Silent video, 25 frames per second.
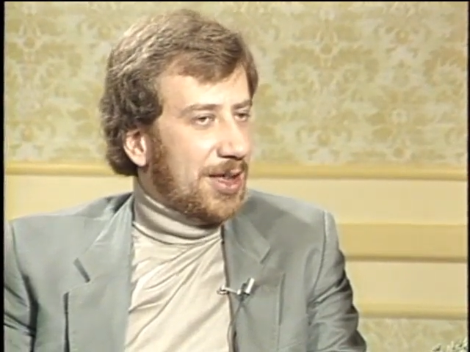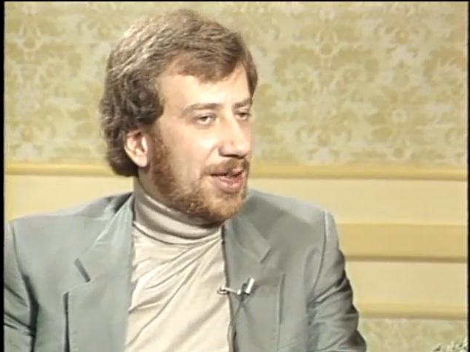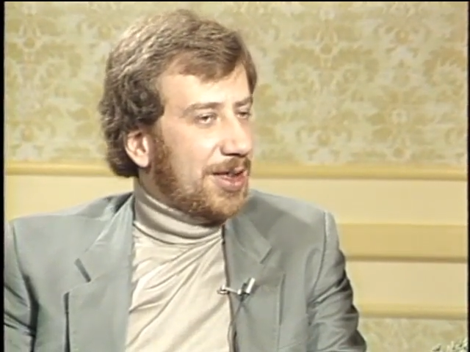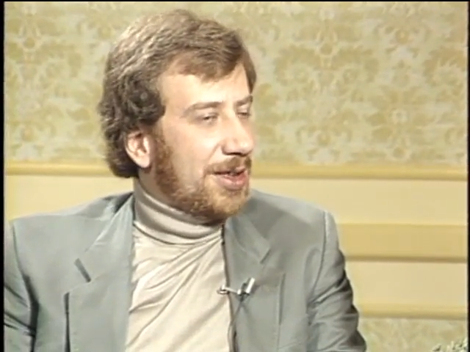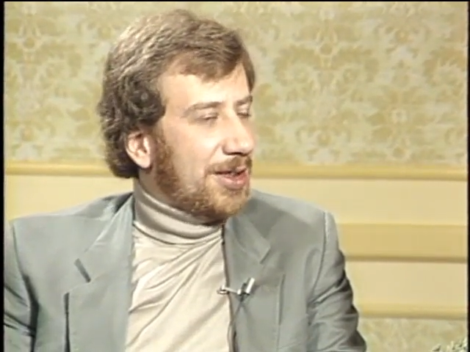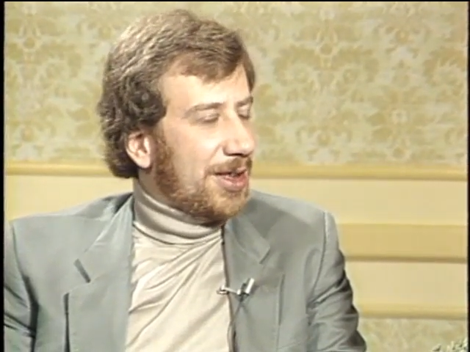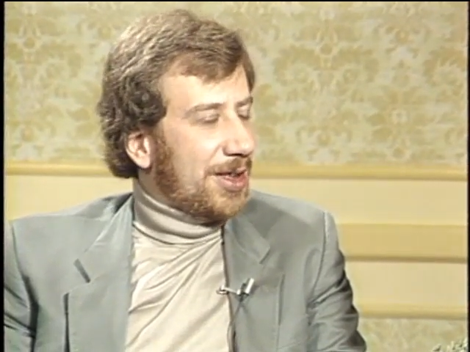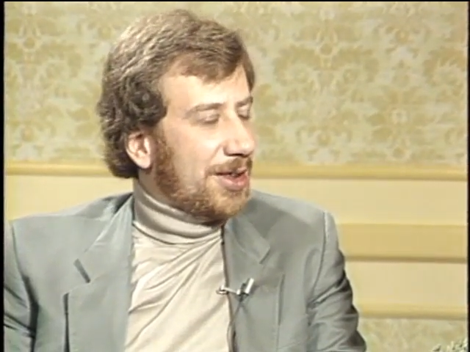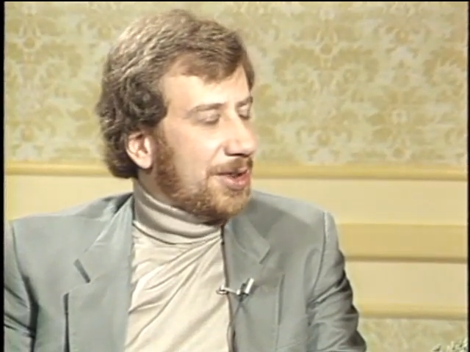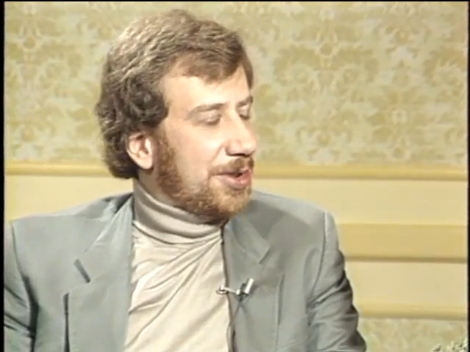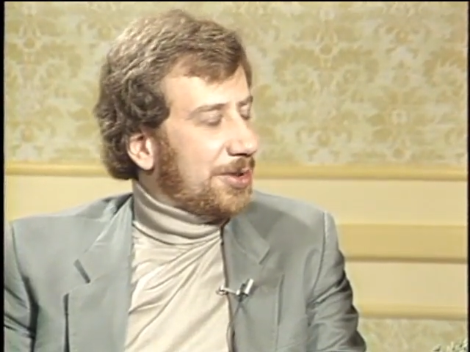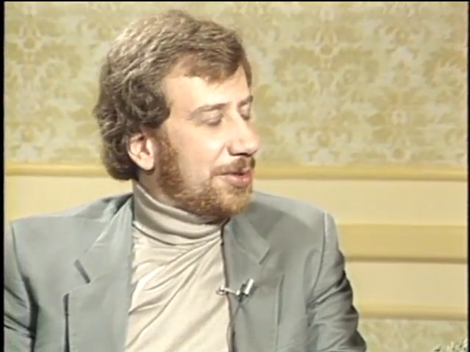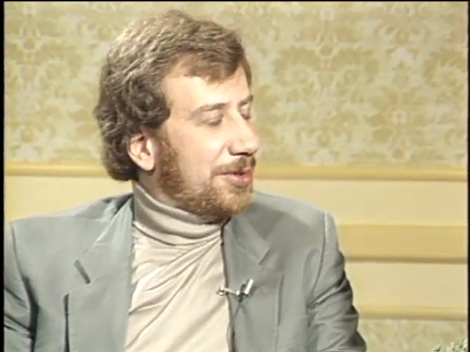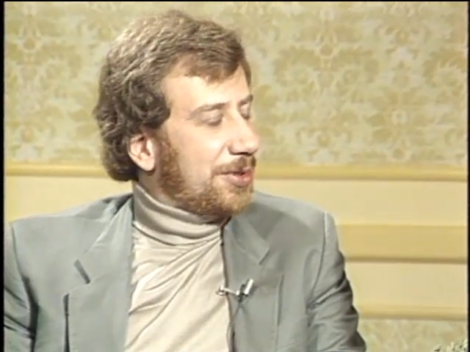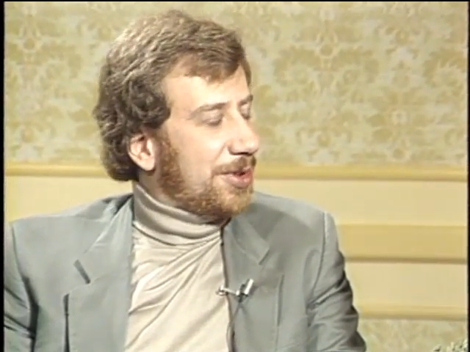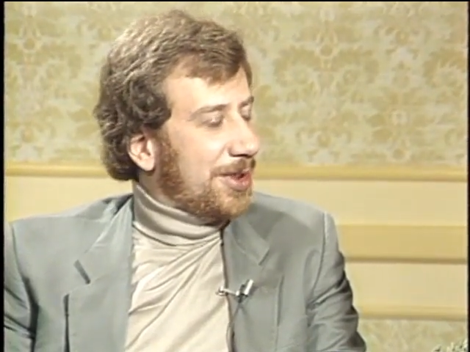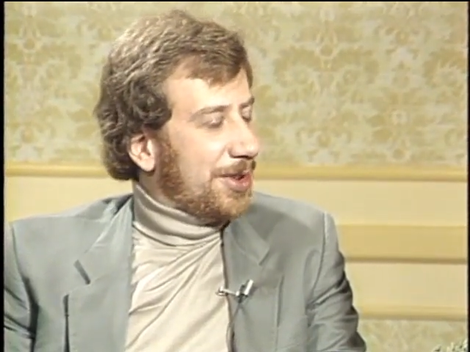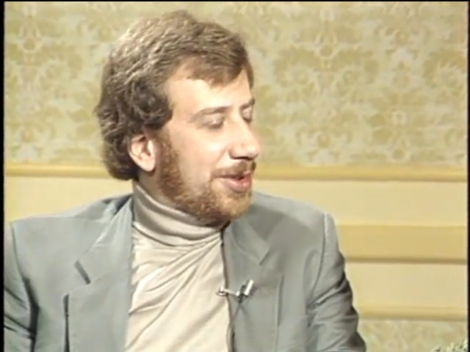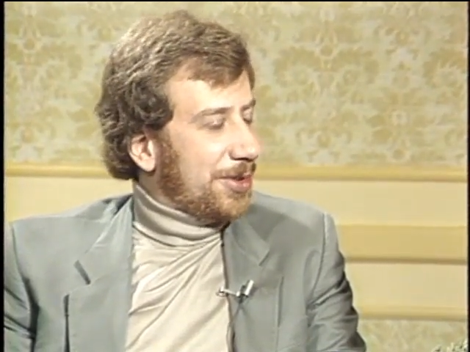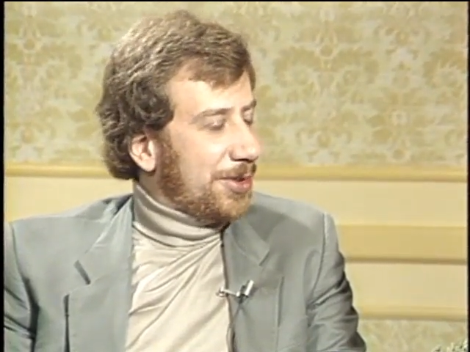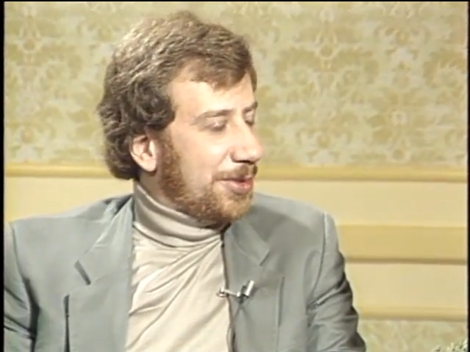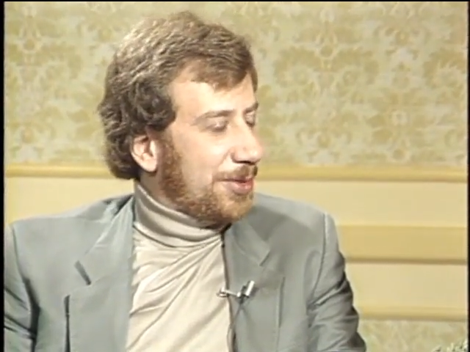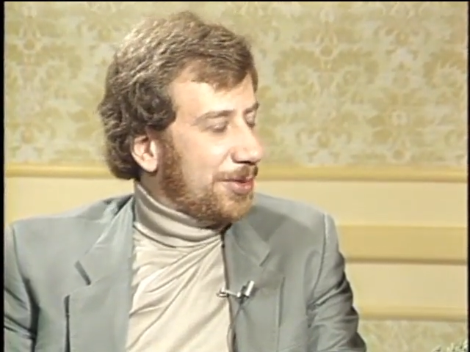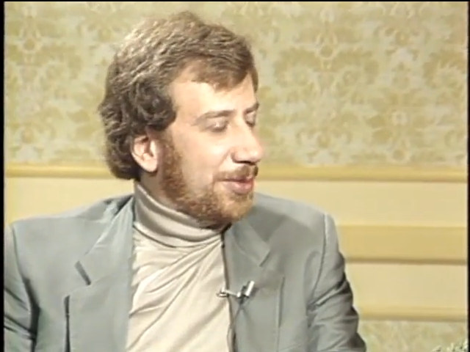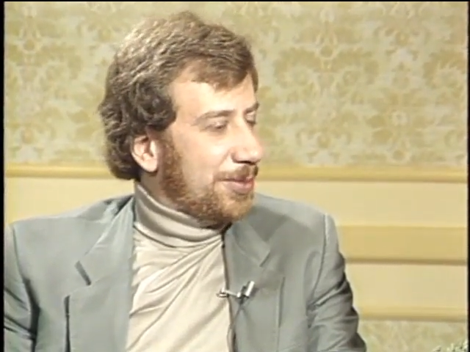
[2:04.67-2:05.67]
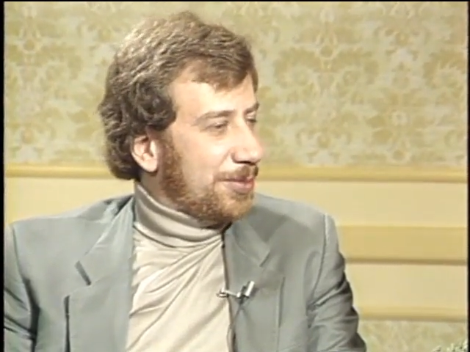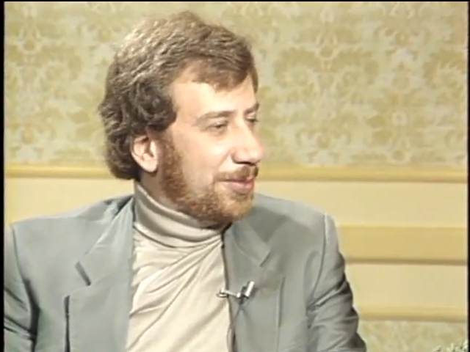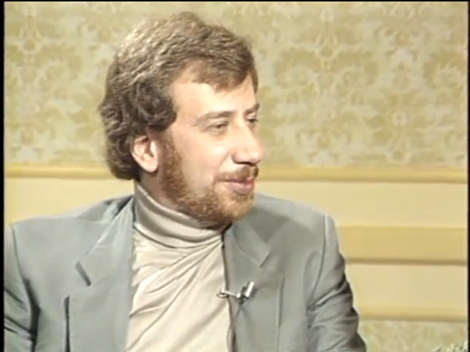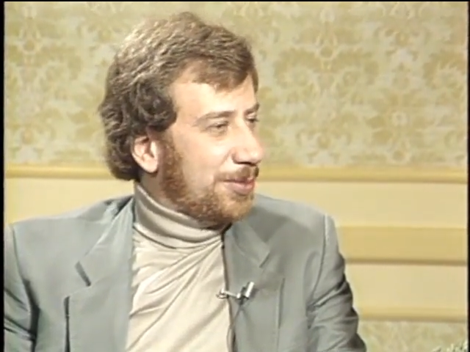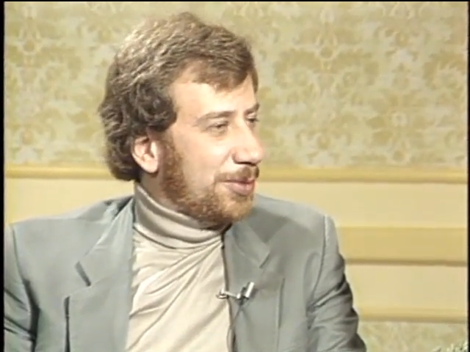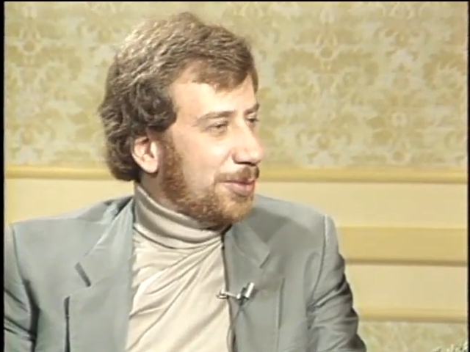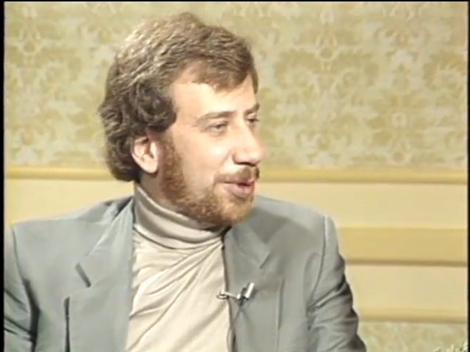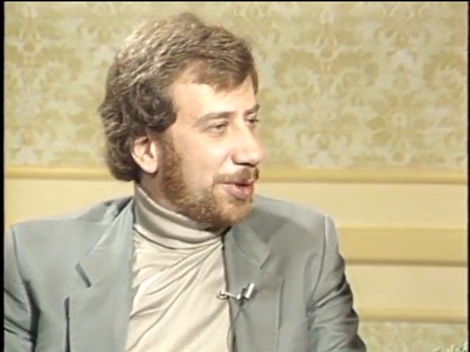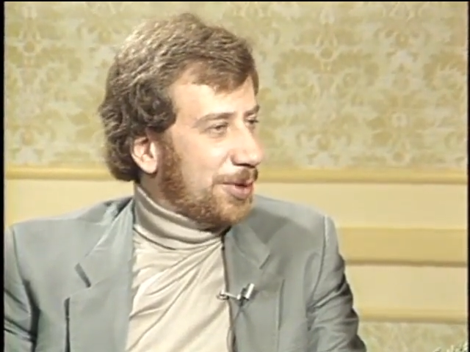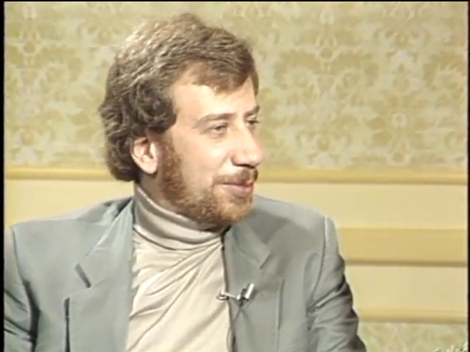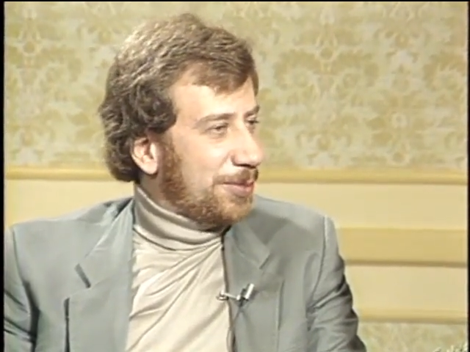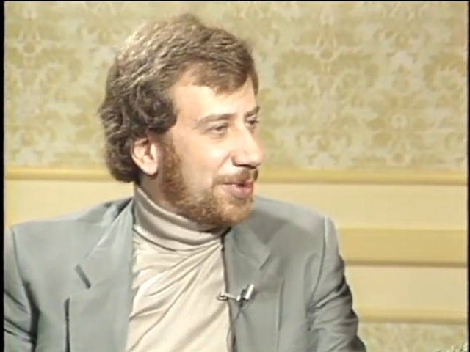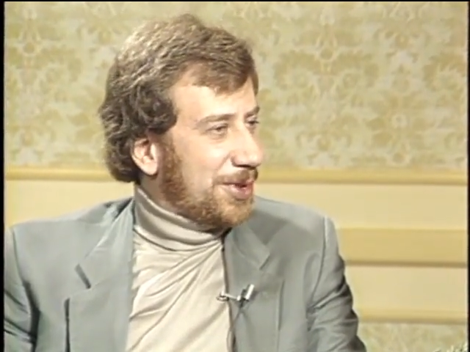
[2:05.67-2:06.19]
Clarke to tell you
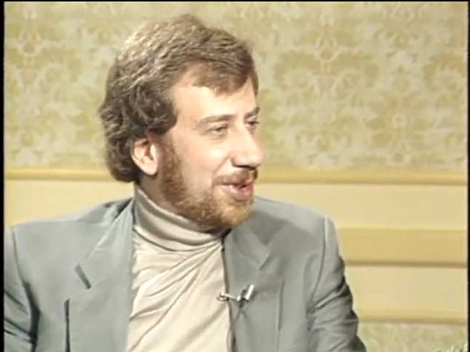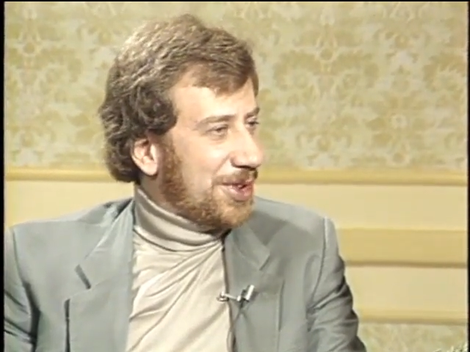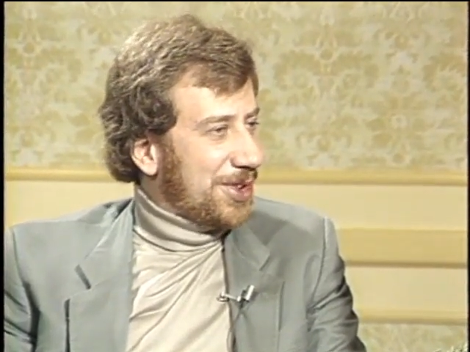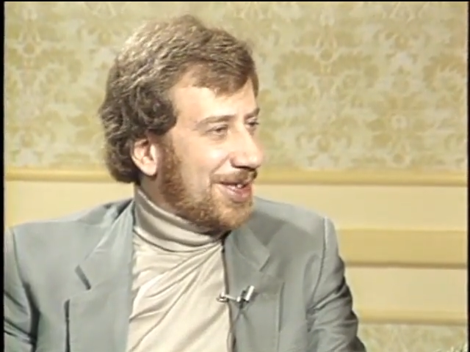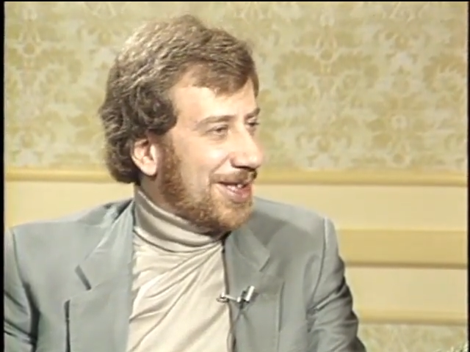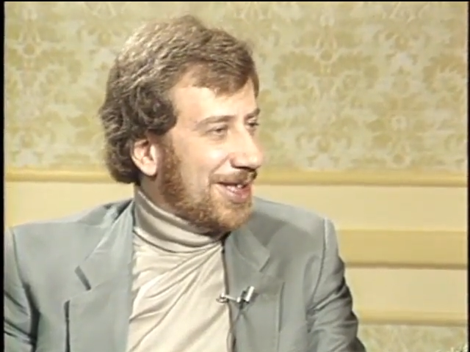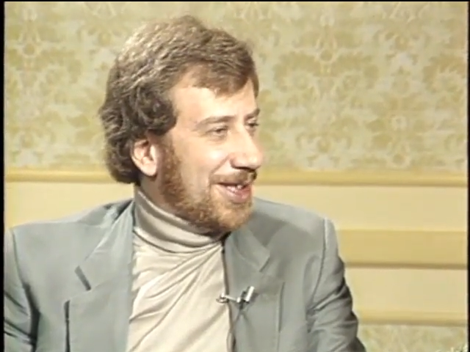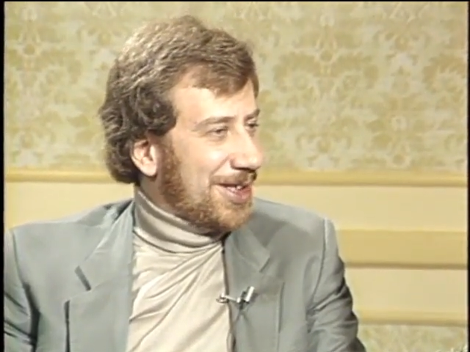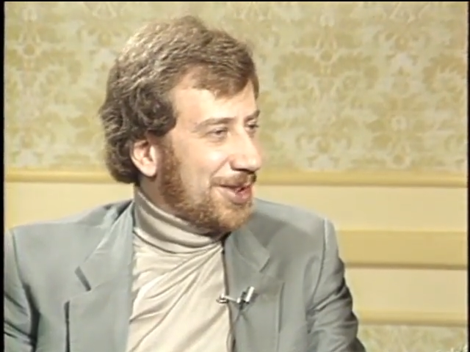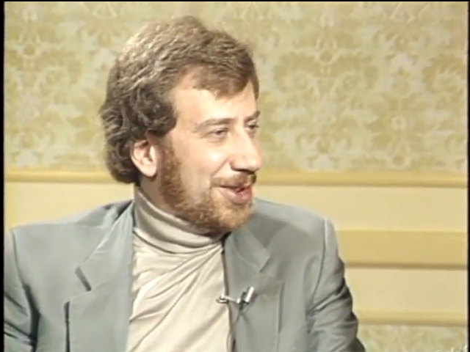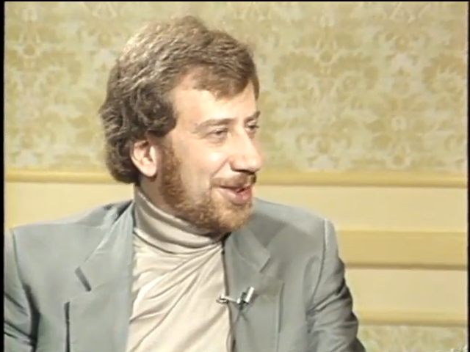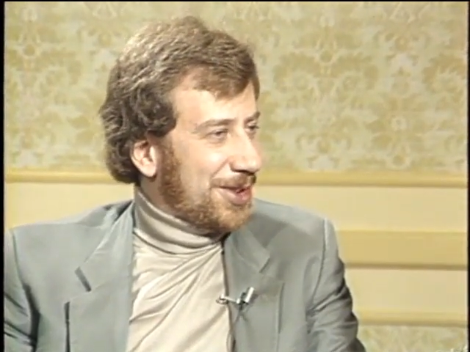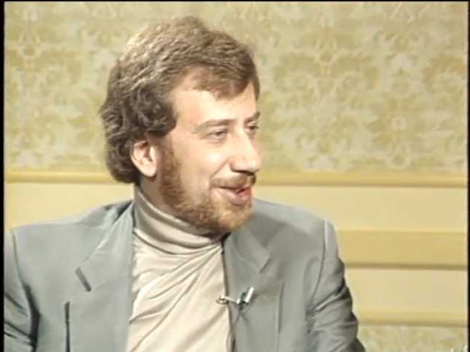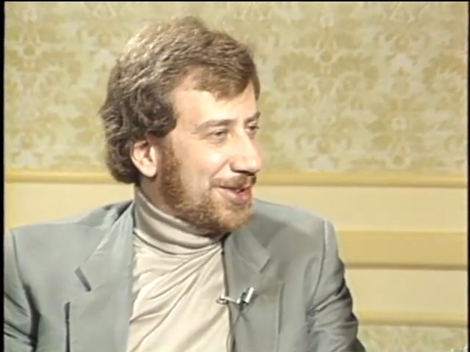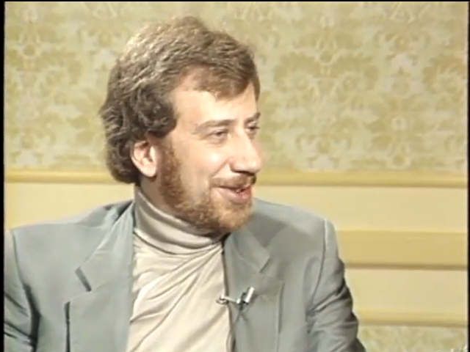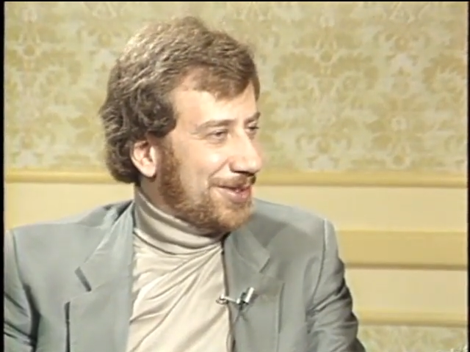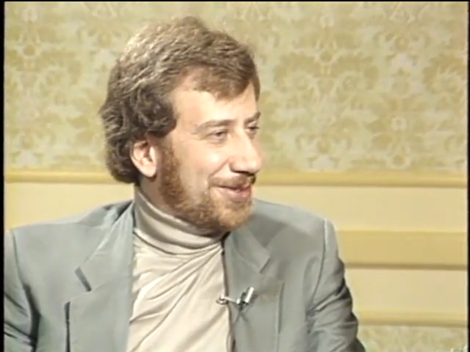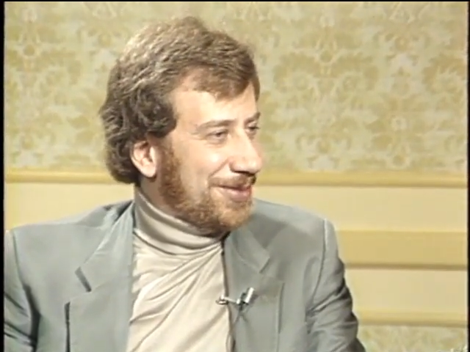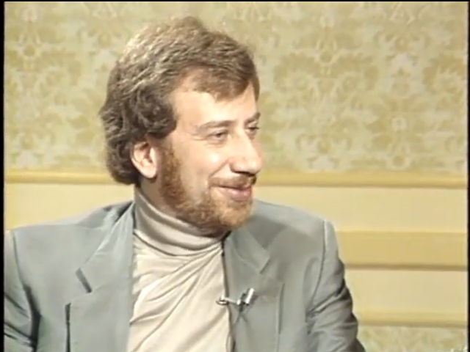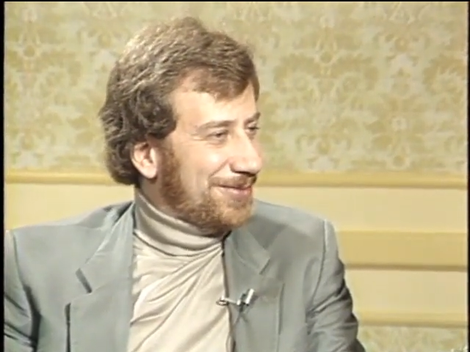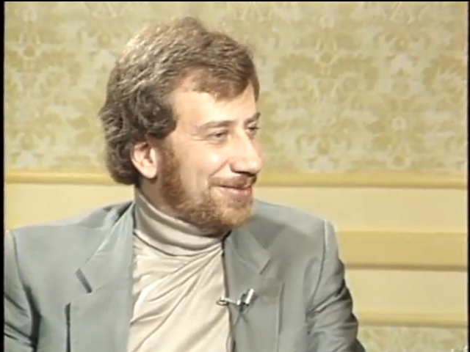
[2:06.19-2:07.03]
more precise.